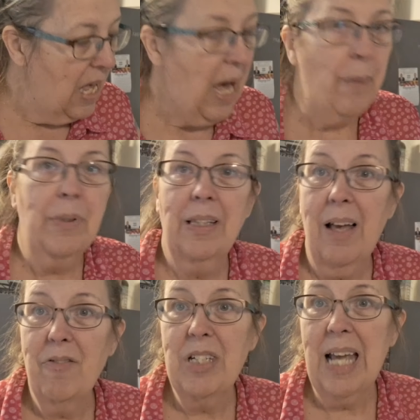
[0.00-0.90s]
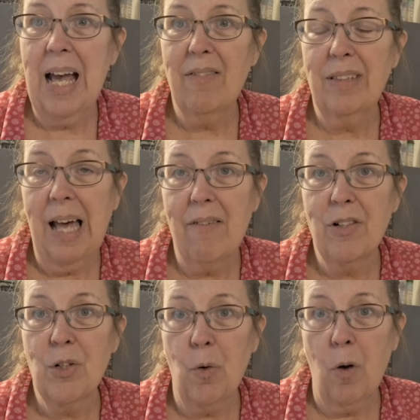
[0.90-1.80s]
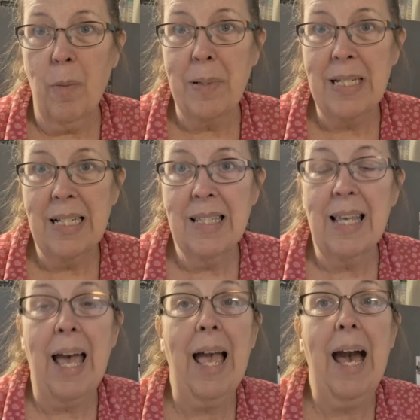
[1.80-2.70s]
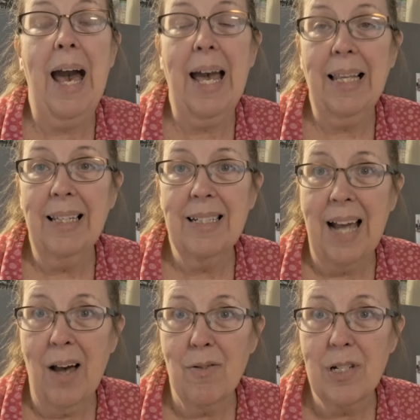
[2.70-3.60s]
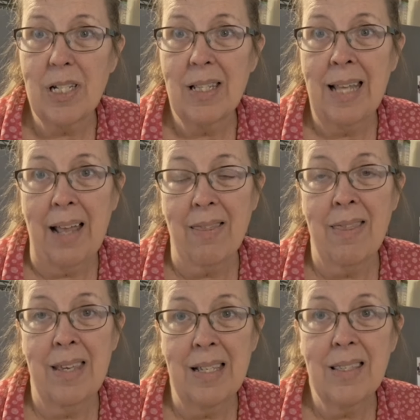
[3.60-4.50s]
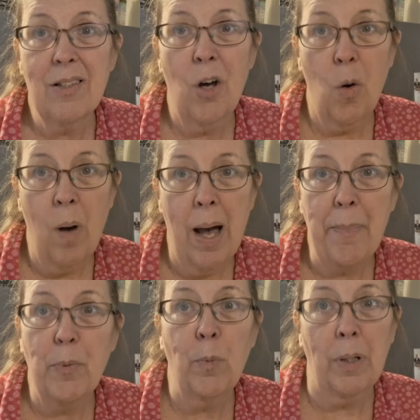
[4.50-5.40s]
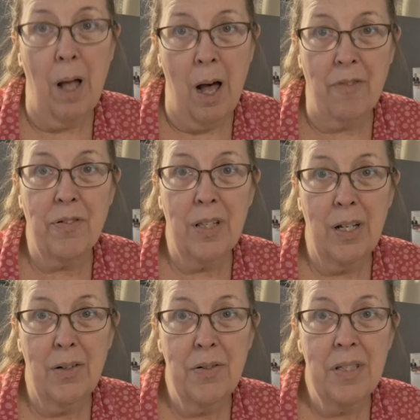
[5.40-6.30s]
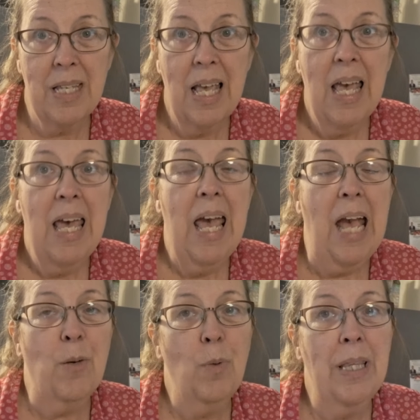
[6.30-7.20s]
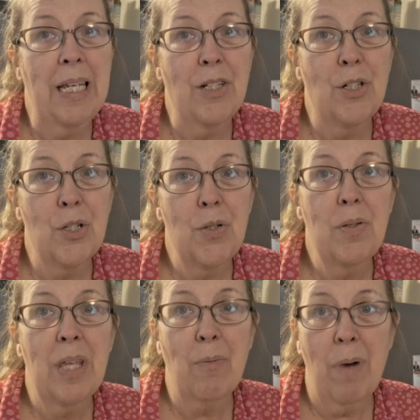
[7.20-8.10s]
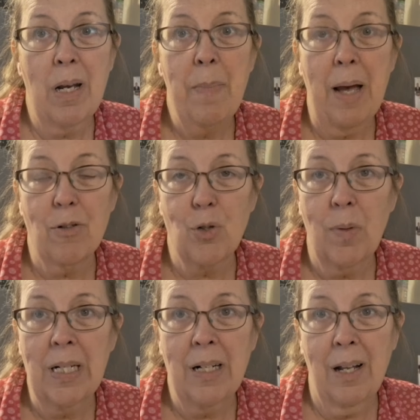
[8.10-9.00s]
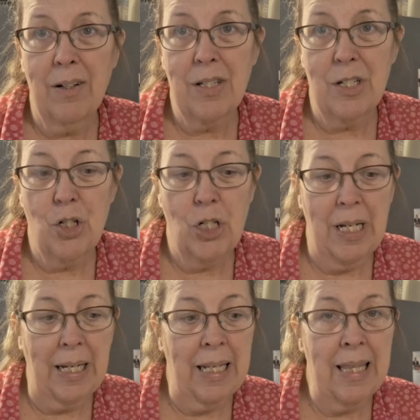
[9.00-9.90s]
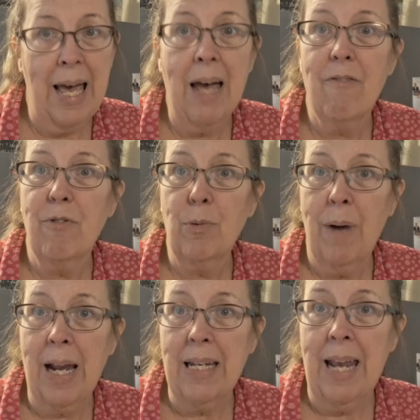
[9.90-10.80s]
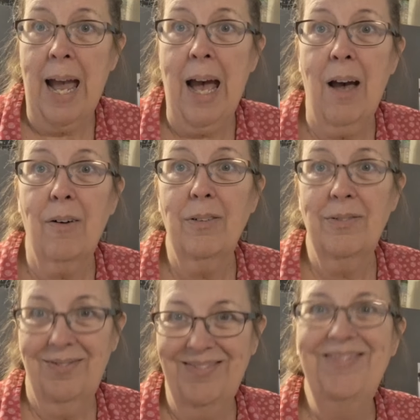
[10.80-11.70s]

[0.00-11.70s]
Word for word: I would love to have lavender Orpingtons. I highly doubt that this co-op will offer those. And when they do, they run about $20 a chick. And that for right Good now heaven.